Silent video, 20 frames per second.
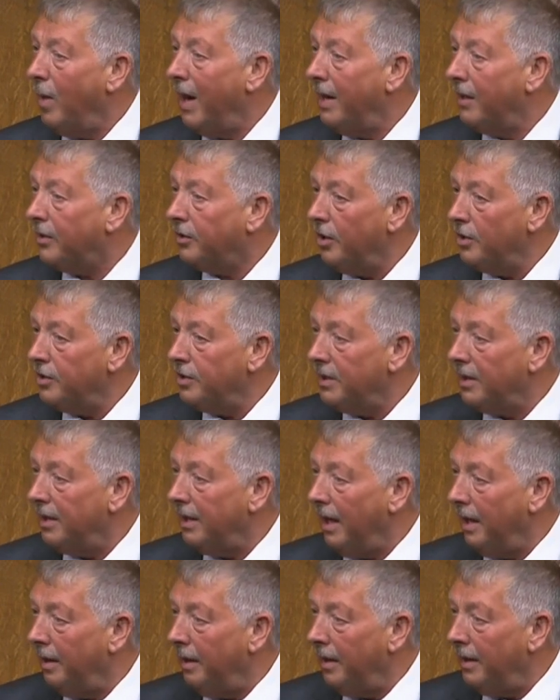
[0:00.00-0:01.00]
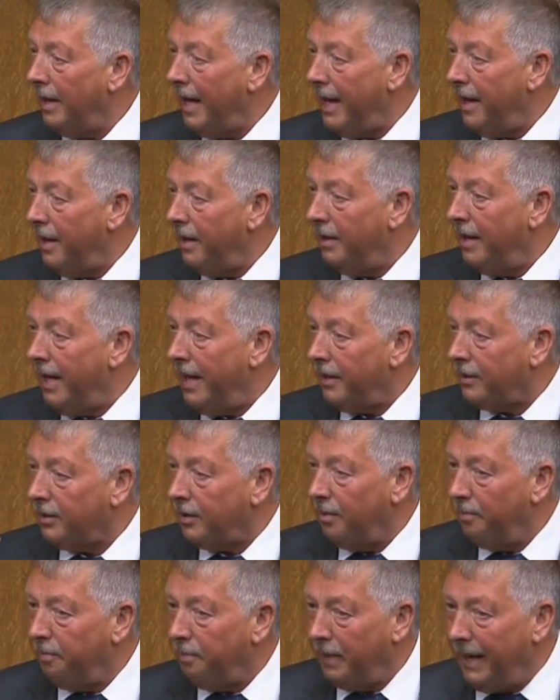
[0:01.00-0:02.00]
while it doesn't lay
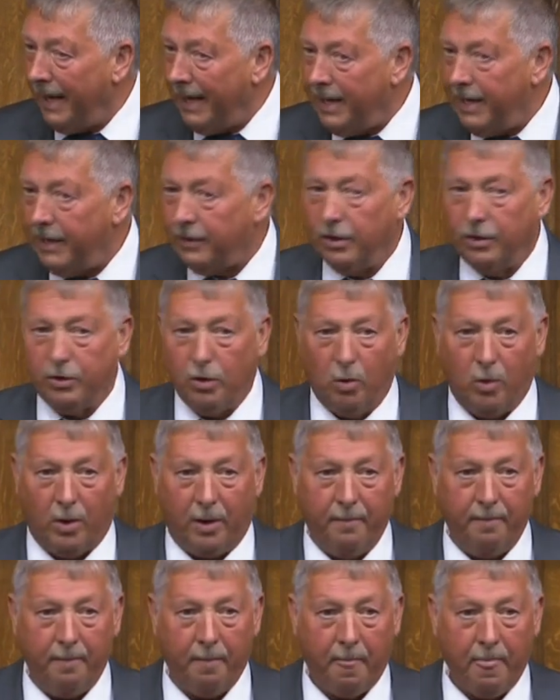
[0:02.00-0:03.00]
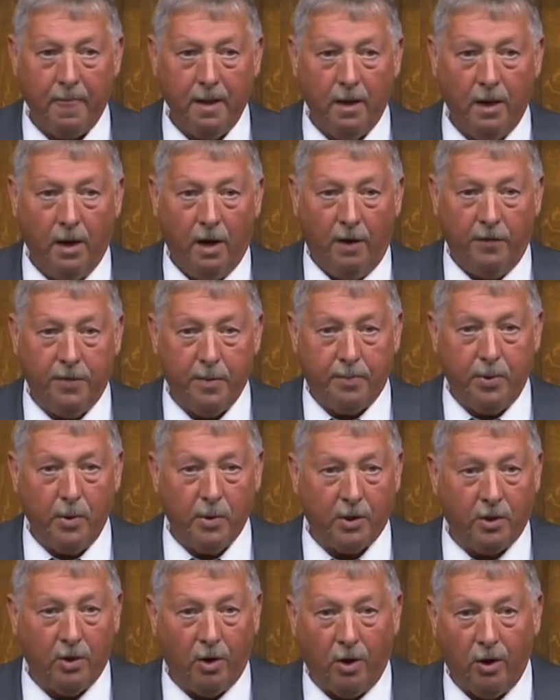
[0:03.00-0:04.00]
it completely at the door of the
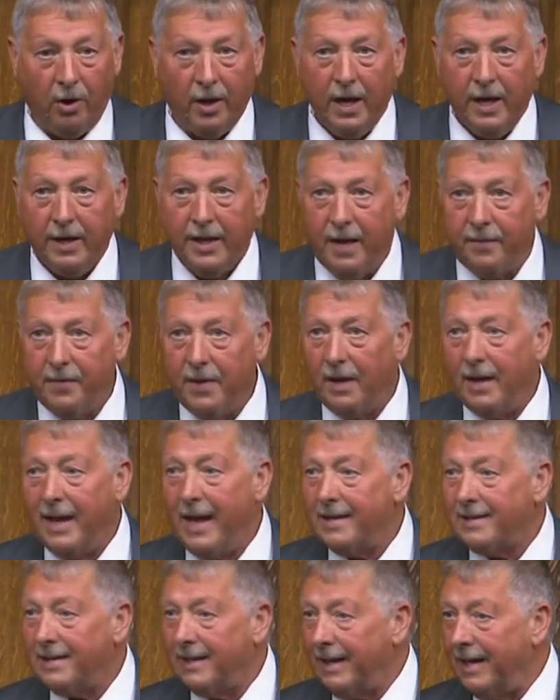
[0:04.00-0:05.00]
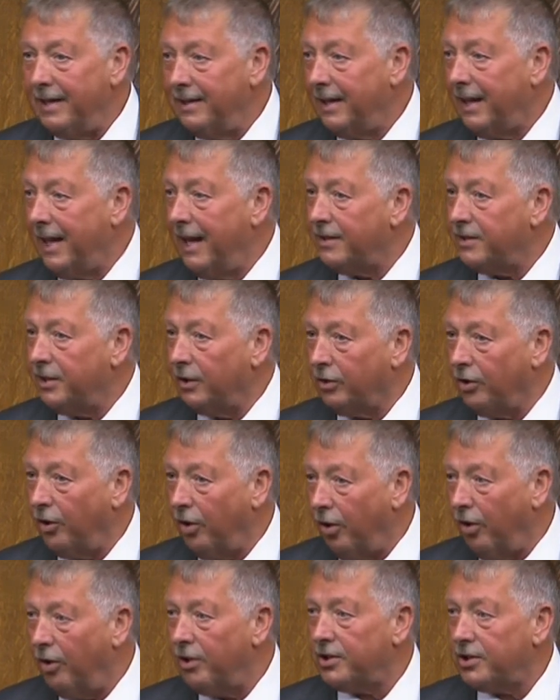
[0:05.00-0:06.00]
protocol, nevertheless it indicates that
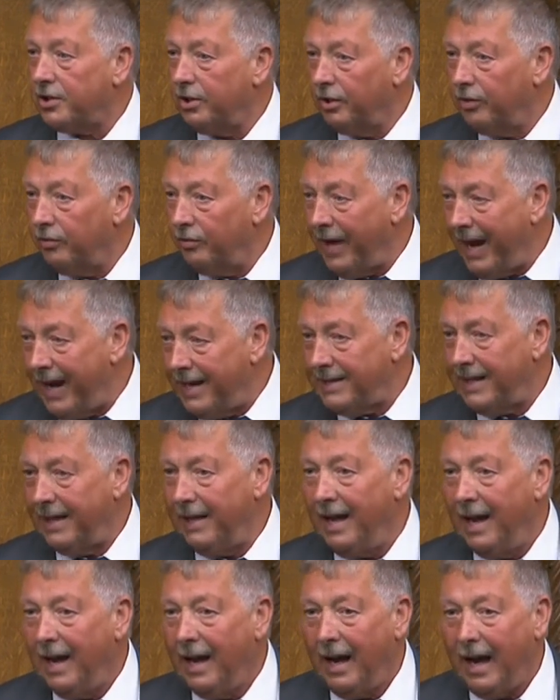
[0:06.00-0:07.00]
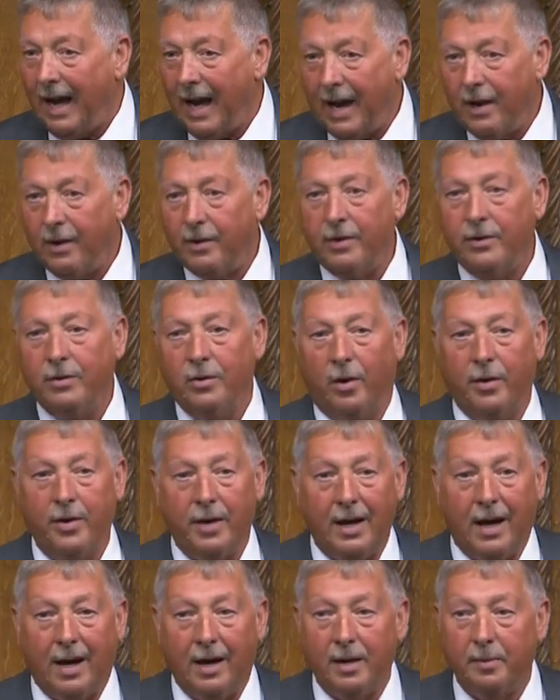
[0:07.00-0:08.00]
costs are rising higher in
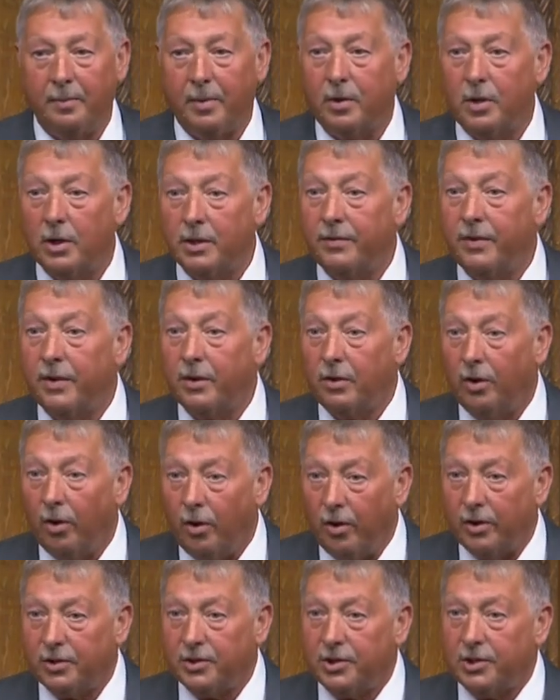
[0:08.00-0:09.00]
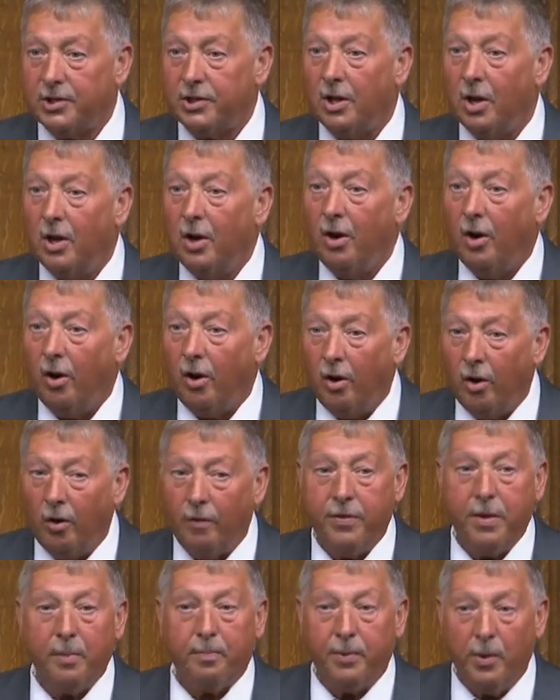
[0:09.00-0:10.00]
Northern Ireland because of the costs
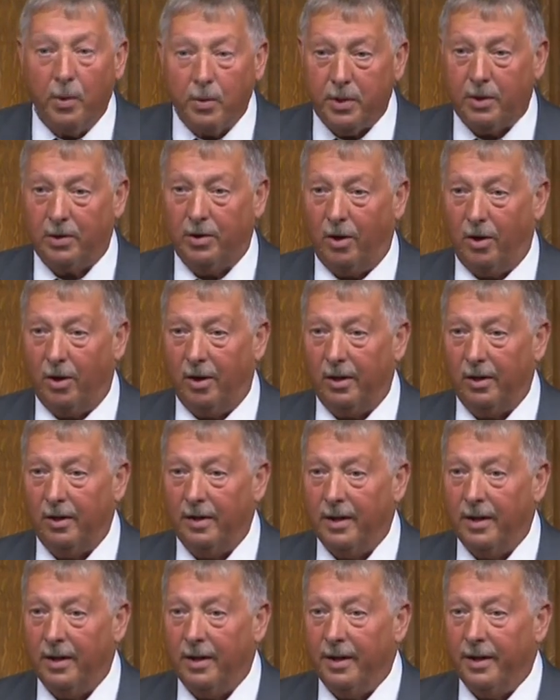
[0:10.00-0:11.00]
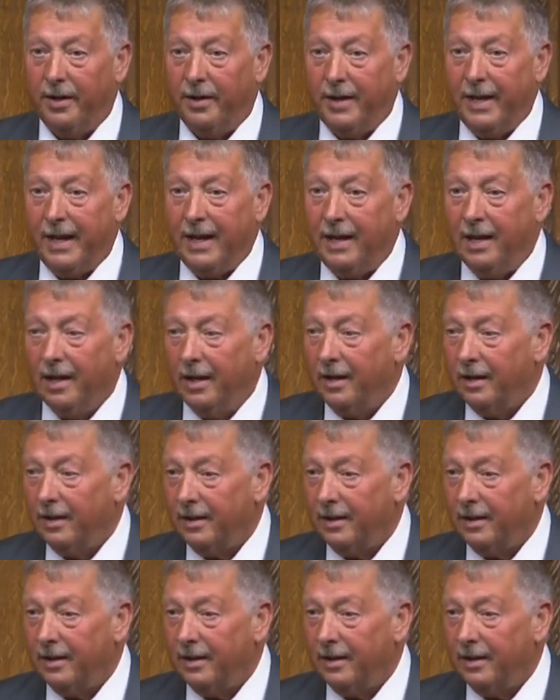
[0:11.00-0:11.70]
of the protocol. The